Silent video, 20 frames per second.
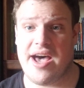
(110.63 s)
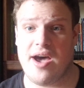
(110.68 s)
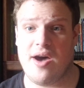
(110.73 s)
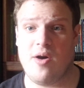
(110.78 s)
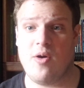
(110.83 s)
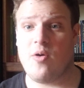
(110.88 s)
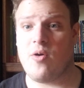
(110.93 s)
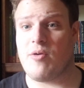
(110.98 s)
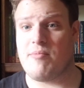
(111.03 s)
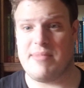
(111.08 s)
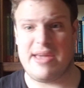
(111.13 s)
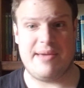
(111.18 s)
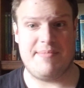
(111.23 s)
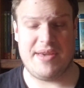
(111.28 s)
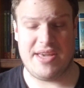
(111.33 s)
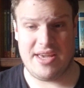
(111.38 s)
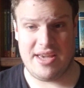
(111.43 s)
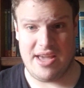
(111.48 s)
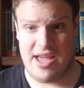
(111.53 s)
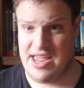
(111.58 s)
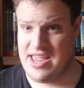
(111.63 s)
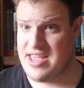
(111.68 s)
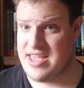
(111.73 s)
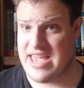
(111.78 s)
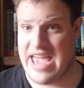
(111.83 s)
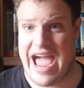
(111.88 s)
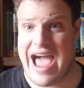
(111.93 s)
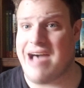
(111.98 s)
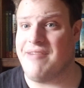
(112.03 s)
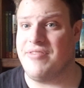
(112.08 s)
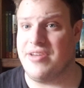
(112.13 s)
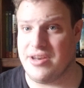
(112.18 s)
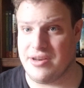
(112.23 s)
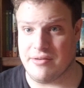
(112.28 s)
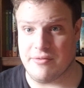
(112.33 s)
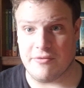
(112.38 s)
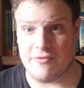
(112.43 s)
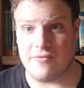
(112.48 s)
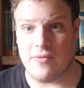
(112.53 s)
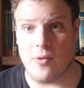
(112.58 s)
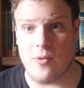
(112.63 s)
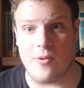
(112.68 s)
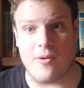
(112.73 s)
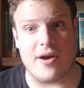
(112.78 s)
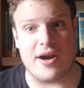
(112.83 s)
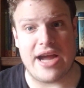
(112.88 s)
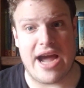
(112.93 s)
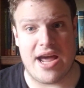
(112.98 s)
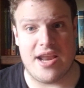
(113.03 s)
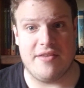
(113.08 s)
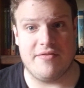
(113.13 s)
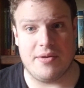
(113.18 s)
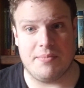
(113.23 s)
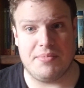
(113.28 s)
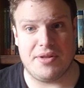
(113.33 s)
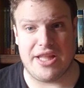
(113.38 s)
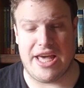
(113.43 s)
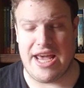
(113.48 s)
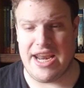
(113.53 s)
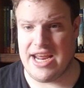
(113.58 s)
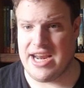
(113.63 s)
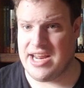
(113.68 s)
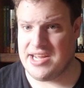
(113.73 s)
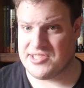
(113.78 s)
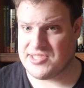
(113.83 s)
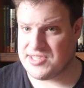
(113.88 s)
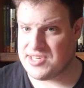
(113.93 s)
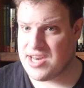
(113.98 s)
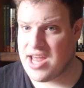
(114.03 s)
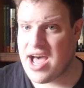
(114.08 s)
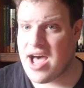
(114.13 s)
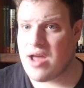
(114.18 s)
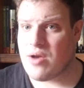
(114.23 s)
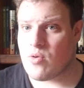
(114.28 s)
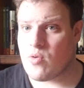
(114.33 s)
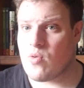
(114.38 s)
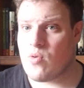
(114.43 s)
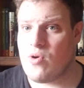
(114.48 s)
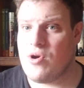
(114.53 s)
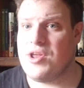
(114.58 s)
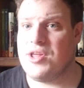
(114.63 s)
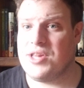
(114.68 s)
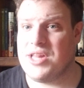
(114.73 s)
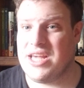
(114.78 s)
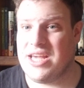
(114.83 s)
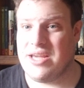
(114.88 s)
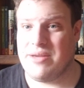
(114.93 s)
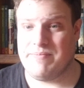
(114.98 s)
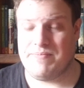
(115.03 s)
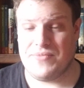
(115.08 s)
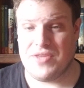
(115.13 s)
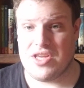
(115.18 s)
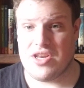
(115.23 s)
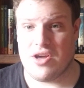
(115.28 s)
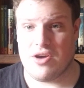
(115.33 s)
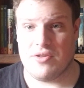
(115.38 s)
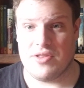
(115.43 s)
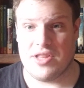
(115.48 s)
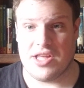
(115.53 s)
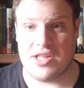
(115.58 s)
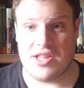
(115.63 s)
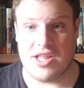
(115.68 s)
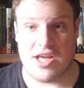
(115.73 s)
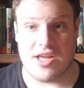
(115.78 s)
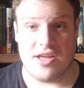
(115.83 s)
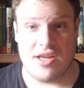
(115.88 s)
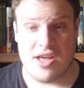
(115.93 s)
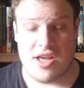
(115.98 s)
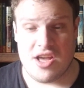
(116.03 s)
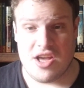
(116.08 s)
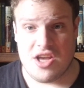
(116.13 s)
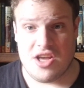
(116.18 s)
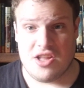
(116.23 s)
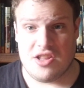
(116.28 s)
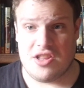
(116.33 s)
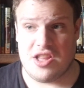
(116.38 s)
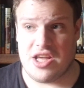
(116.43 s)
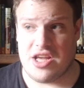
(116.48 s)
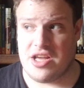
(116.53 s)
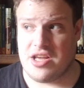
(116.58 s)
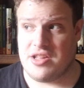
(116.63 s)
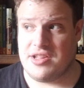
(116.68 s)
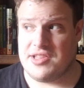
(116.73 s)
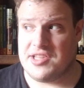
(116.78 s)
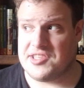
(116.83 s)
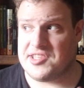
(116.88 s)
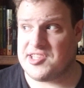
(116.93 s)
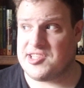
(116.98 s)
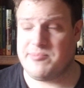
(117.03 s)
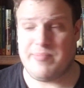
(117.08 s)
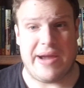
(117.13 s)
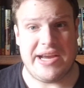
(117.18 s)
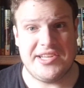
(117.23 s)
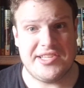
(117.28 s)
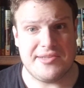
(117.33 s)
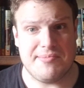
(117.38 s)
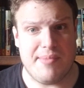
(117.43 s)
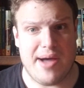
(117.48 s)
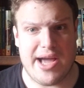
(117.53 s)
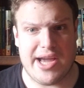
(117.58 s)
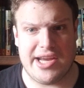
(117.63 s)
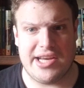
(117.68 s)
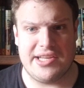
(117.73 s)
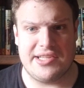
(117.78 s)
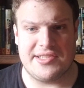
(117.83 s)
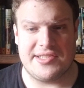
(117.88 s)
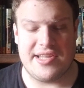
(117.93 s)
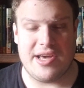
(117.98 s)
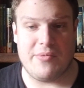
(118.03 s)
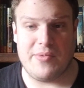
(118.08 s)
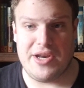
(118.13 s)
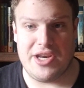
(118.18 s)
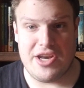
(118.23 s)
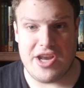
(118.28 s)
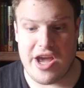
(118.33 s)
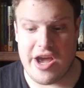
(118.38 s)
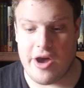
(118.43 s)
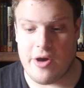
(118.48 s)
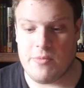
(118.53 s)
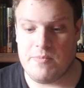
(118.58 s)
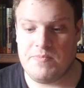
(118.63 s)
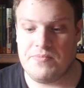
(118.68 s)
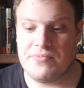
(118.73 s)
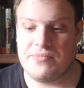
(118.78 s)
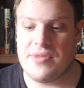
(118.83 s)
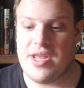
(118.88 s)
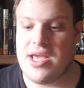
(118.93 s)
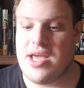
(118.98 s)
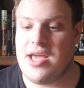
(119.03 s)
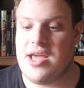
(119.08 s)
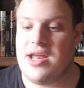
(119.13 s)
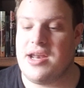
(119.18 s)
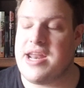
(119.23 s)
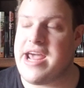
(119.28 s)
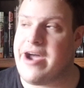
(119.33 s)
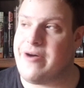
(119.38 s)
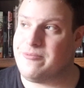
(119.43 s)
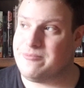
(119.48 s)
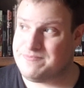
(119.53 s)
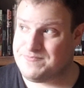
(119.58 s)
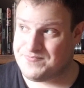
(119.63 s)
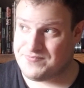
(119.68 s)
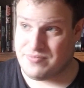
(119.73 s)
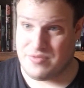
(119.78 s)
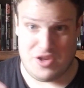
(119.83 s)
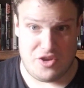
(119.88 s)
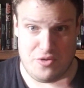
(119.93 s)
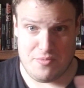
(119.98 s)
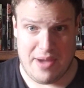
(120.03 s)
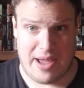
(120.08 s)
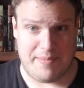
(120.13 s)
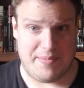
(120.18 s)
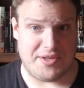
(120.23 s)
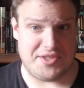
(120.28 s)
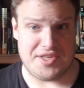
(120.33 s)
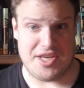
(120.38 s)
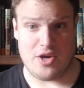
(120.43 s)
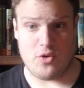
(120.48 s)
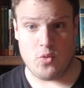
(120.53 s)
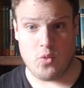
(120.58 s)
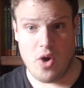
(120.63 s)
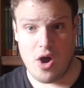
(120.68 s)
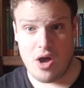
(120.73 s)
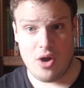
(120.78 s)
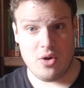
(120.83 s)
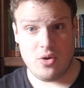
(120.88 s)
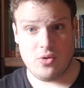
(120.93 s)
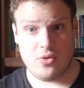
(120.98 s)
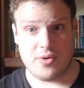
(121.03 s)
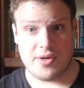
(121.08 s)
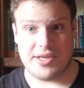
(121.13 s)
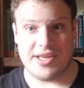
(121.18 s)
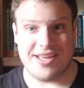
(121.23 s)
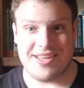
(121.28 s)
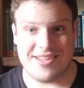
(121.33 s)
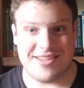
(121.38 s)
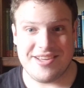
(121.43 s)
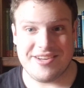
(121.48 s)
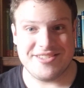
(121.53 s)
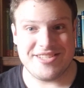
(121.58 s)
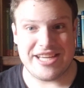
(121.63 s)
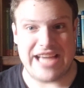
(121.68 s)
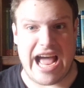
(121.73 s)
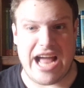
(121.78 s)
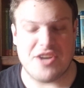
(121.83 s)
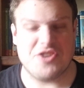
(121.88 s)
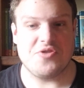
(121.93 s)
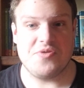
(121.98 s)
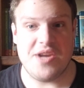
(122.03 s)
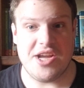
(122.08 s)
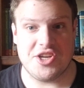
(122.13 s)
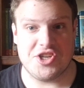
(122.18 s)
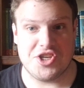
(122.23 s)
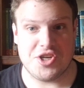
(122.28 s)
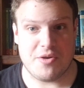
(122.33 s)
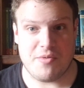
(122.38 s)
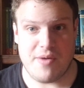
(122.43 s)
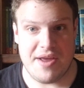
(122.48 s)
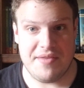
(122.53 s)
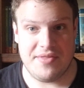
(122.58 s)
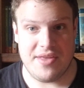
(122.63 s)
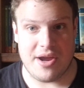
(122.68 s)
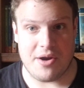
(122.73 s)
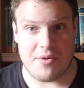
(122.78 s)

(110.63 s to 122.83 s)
or maybe Yavin 4 kind of a planet. It's not really, the spice mines that we know. Now, you might be saying, "Whoa, there's a contradiction right there,